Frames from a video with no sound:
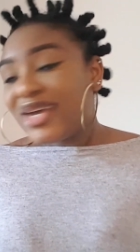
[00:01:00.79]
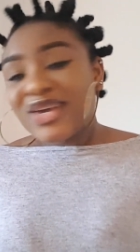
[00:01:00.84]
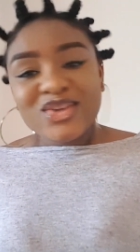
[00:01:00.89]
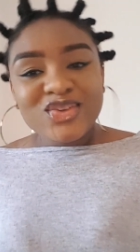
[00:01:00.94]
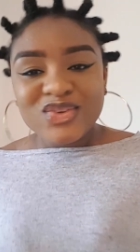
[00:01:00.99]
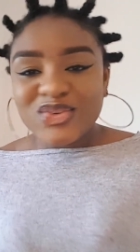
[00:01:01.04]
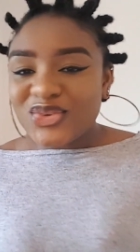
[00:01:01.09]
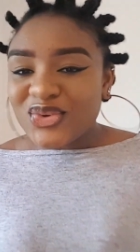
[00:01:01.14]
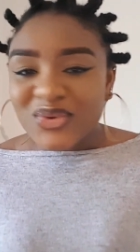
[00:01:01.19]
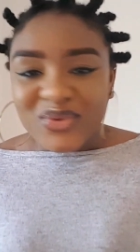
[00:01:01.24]

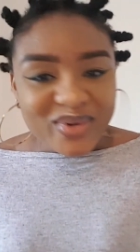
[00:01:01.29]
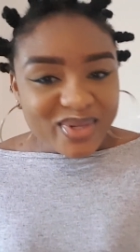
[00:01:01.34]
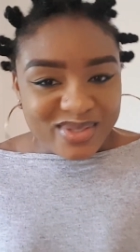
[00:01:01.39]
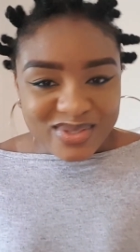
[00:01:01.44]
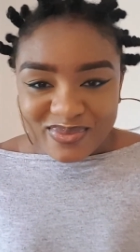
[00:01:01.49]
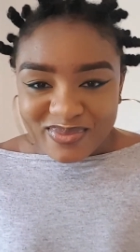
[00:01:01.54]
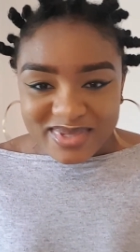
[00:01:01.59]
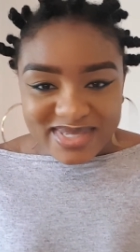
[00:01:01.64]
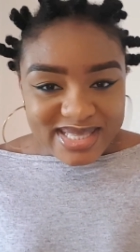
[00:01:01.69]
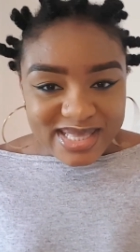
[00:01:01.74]
you don't want
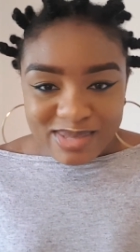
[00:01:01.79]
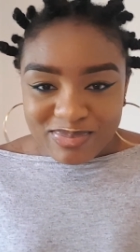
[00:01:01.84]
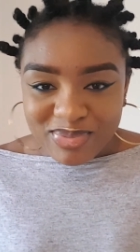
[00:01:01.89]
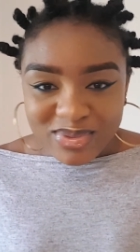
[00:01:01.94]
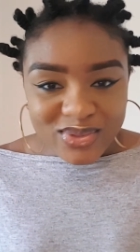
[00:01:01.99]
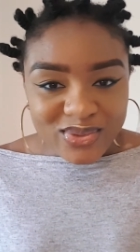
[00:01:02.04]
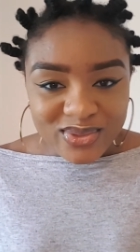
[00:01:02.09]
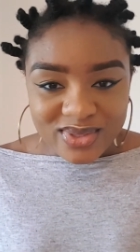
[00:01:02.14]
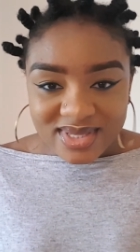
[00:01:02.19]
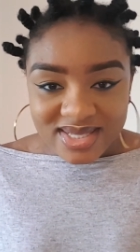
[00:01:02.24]
to be
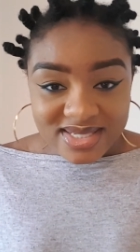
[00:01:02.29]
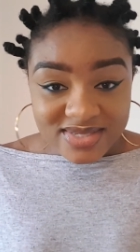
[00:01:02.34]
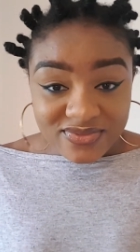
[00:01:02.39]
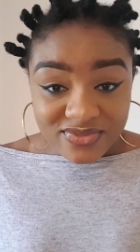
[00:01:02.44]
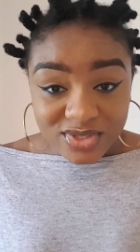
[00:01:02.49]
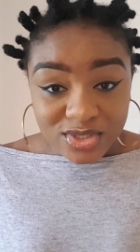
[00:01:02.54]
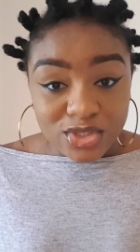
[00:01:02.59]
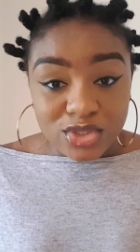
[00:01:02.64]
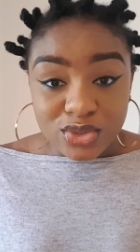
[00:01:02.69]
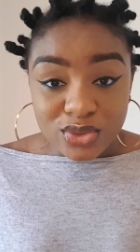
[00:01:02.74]
sleeping on this
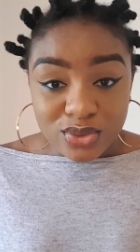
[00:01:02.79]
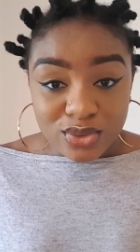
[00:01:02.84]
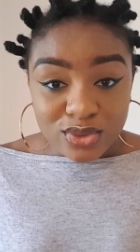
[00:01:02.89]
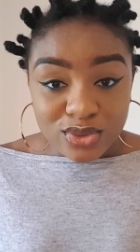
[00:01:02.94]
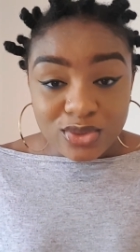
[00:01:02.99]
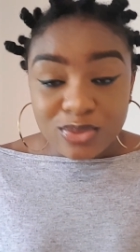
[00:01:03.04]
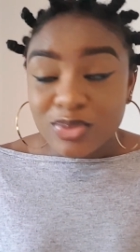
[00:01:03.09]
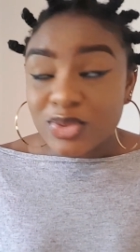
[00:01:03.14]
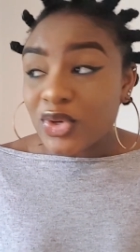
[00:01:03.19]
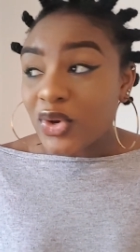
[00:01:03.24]
video
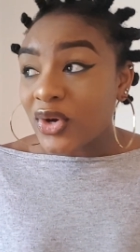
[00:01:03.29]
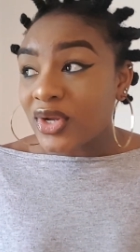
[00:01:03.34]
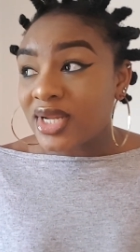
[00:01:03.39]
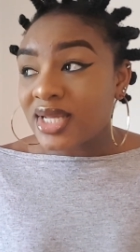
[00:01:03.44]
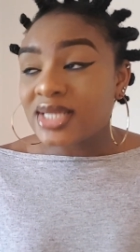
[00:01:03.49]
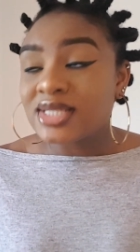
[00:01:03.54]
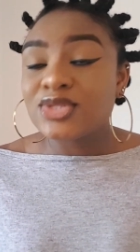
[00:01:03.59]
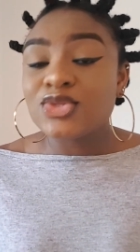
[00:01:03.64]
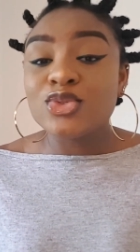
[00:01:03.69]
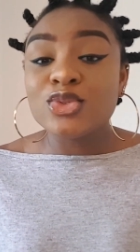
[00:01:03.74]
to be
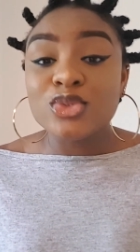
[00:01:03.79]
honest you